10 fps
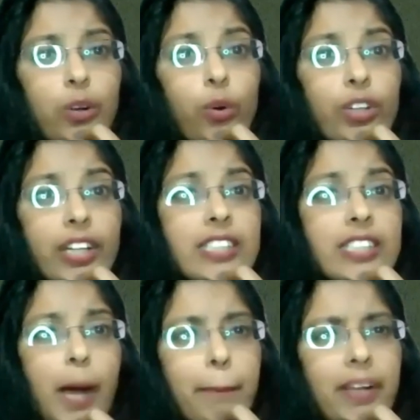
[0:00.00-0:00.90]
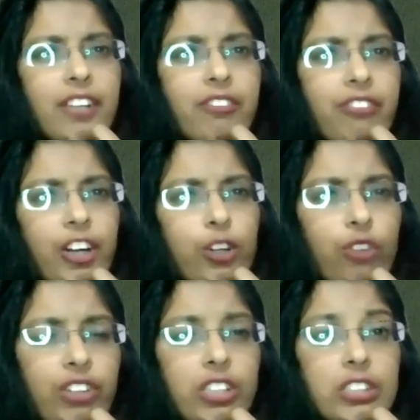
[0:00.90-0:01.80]
good example in front
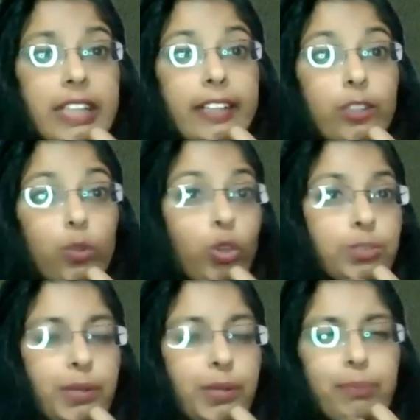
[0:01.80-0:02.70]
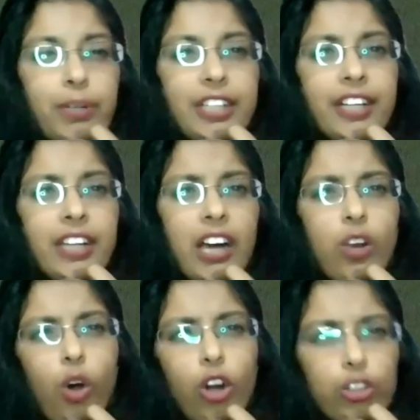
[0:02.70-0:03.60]
of us that those people did a
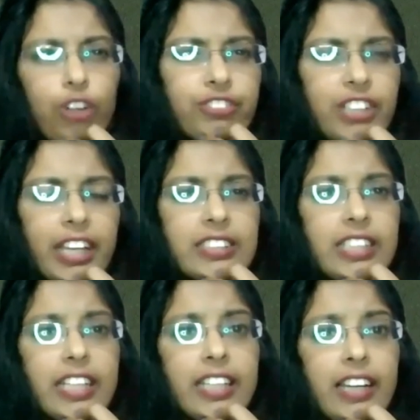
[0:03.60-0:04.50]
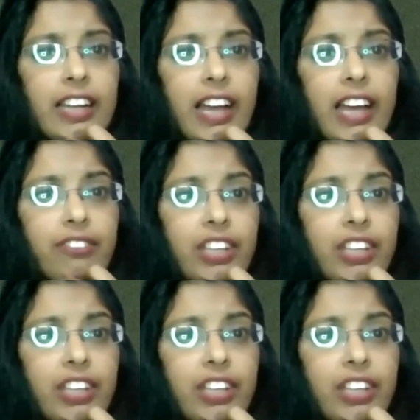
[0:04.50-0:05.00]
lot of things in their life.